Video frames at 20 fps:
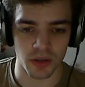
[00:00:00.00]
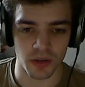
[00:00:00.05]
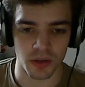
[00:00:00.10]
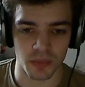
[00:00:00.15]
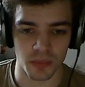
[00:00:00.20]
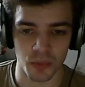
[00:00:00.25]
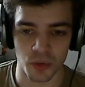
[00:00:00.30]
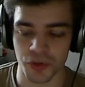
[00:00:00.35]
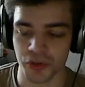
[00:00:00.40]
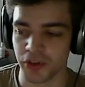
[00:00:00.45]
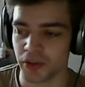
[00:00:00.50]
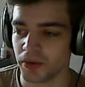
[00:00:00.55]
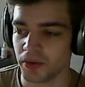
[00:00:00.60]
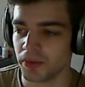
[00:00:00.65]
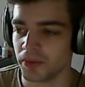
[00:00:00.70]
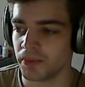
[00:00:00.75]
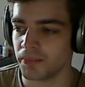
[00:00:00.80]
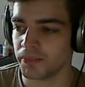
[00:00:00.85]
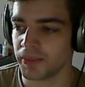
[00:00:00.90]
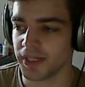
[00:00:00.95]
you
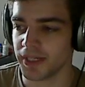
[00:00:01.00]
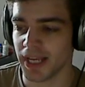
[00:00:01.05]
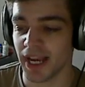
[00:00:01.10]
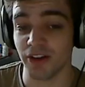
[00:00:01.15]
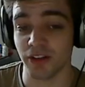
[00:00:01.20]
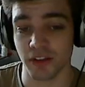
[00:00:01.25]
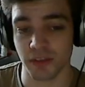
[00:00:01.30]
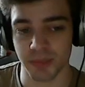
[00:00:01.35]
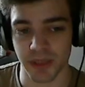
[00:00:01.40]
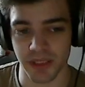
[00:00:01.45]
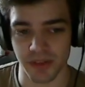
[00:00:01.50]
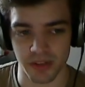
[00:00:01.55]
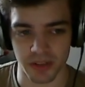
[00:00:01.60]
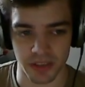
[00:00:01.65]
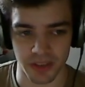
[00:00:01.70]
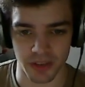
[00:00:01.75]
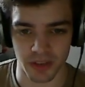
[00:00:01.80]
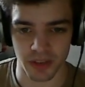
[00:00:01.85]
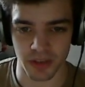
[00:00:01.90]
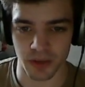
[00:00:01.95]
can make errors, basically,
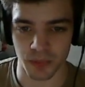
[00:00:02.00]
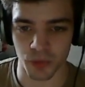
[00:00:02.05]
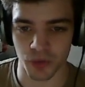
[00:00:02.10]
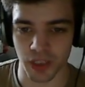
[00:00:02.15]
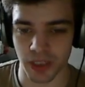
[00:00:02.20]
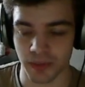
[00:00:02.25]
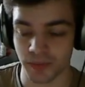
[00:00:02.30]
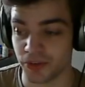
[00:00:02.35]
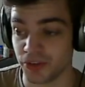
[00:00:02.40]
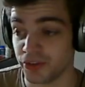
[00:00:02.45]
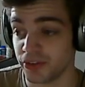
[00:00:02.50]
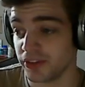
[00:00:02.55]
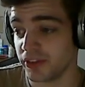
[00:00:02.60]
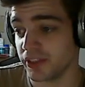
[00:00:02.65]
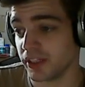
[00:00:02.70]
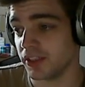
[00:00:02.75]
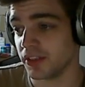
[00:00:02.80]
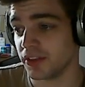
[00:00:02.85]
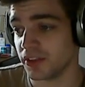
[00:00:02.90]
the more damage you can take,